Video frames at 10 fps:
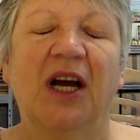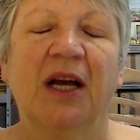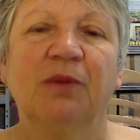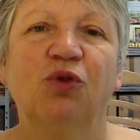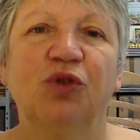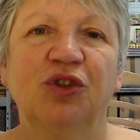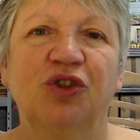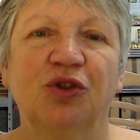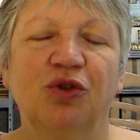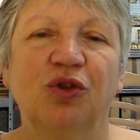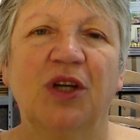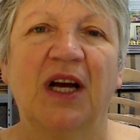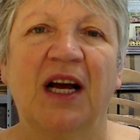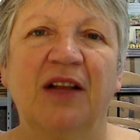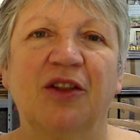I'm going to look
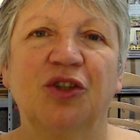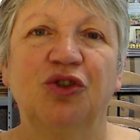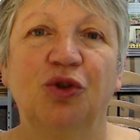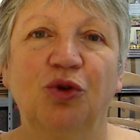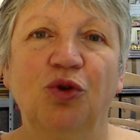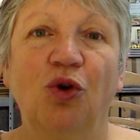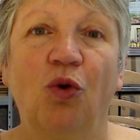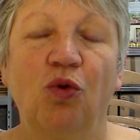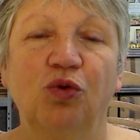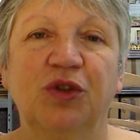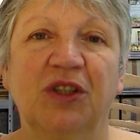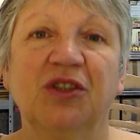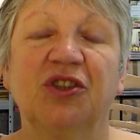at the two older